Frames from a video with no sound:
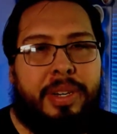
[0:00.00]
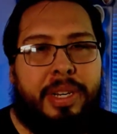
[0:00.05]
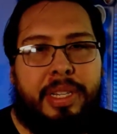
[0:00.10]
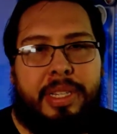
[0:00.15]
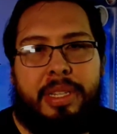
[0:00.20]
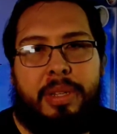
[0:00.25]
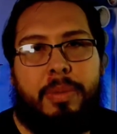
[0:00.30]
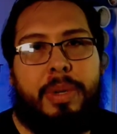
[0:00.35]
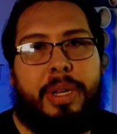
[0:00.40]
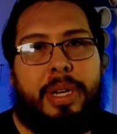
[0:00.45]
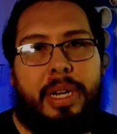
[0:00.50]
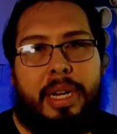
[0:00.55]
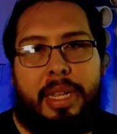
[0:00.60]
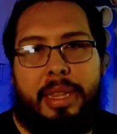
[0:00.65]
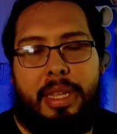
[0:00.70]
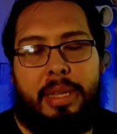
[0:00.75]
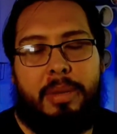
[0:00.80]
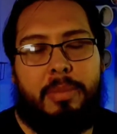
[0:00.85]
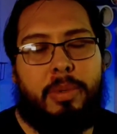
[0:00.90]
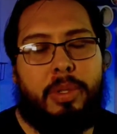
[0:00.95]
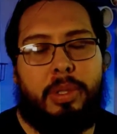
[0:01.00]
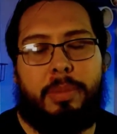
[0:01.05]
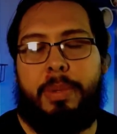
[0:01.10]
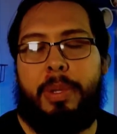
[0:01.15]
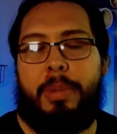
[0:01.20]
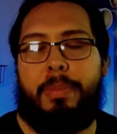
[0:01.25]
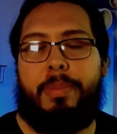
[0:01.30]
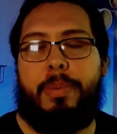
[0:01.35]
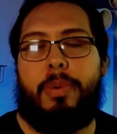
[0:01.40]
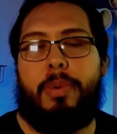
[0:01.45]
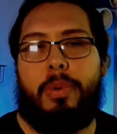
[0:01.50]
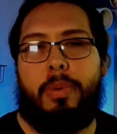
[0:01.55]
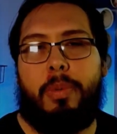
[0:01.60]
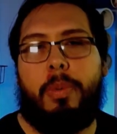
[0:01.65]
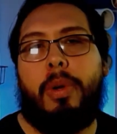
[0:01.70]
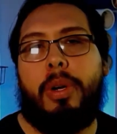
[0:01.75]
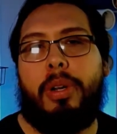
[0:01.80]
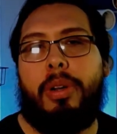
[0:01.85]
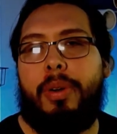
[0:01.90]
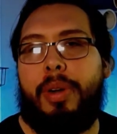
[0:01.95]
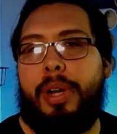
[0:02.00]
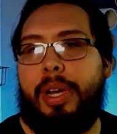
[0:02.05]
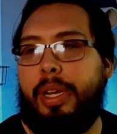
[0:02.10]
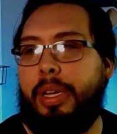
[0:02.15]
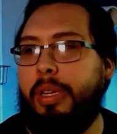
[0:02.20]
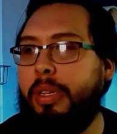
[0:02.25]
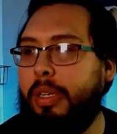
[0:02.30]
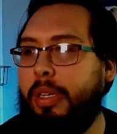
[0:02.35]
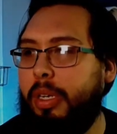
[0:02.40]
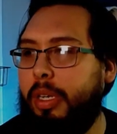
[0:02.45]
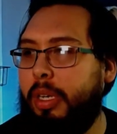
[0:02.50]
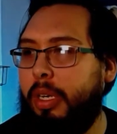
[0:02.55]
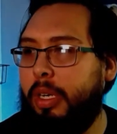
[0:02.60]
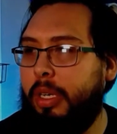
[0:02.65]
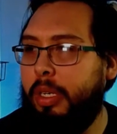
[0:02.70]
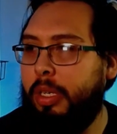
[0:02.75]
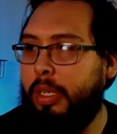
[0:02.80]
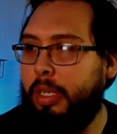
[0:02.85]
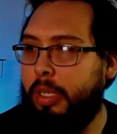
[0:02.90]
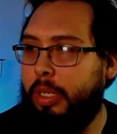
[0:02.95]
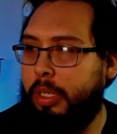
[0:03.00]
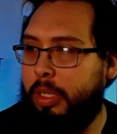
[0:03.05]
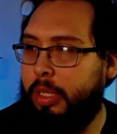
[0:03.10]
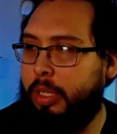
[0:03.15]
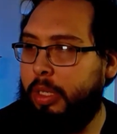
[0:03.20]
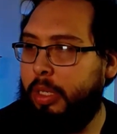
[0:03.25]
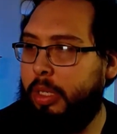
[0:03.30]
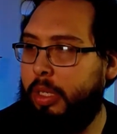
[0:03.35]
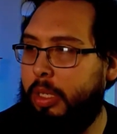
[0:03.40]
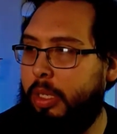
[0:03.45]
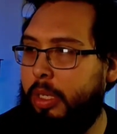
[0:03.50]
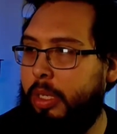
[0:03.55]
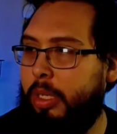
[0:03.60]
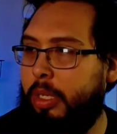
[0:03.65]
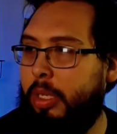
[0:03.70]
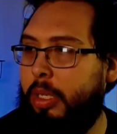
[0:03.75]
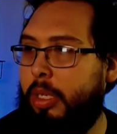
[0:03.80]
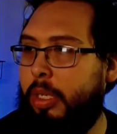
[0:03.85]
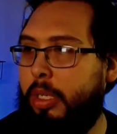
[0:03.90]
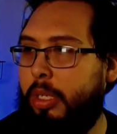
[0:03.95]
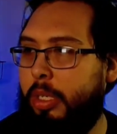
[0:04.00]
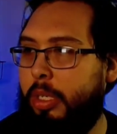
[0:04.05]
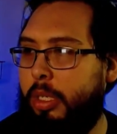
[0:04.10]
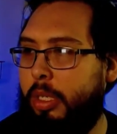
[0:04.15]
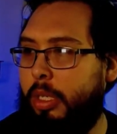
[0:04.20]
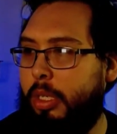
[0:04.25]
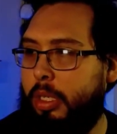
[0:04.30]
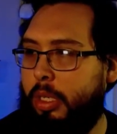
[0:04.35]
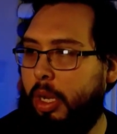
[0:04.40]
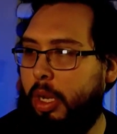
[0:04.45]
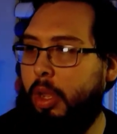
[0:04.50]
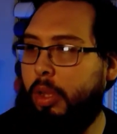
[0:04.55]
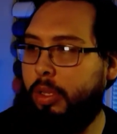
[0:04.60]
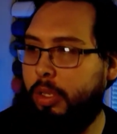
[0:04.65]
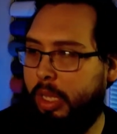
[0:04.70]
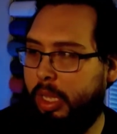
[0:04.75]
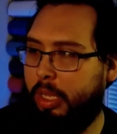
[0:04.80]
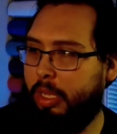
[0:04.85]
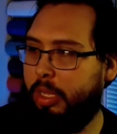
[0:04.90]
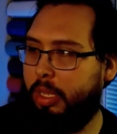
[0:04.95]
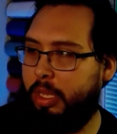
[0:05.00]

Easy Weed, and I think most people would agree. Oh, yeah.